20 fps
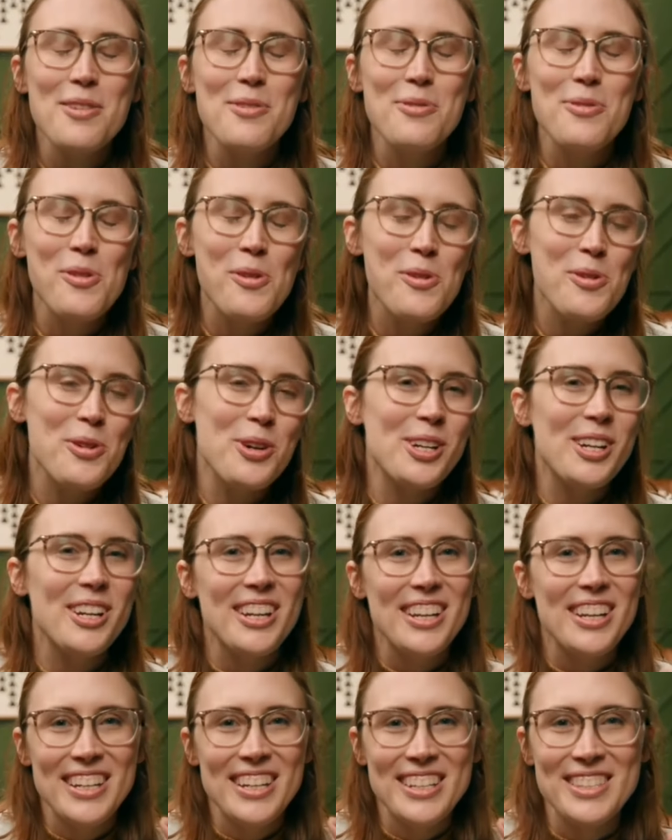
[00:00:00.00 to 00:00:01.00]
The
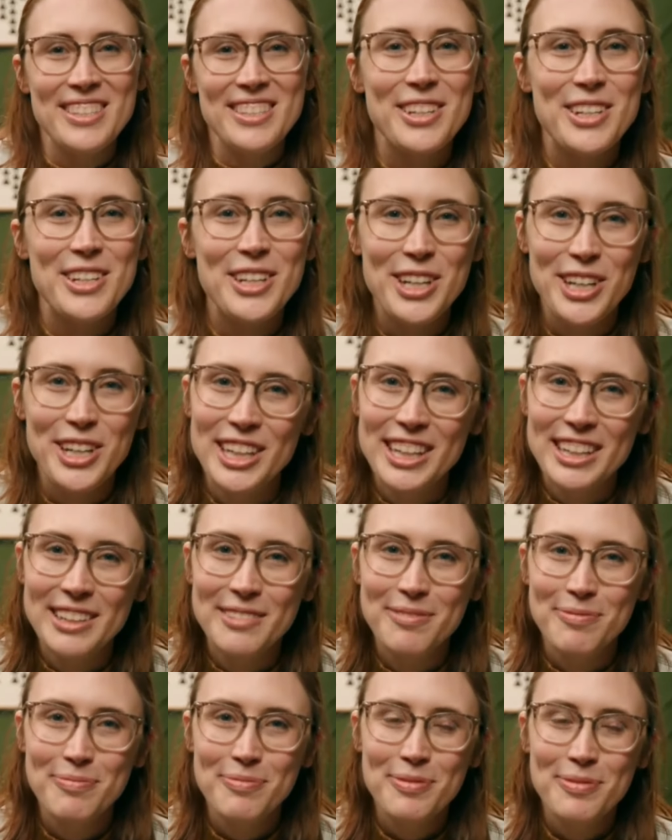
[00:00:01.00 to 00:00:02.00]
Lord is
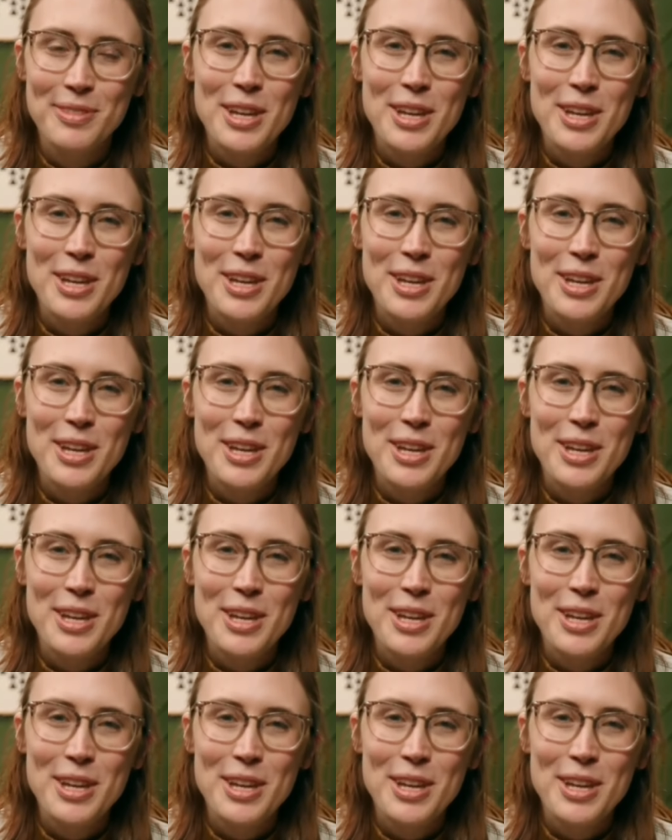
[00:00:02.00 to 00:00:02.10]
good.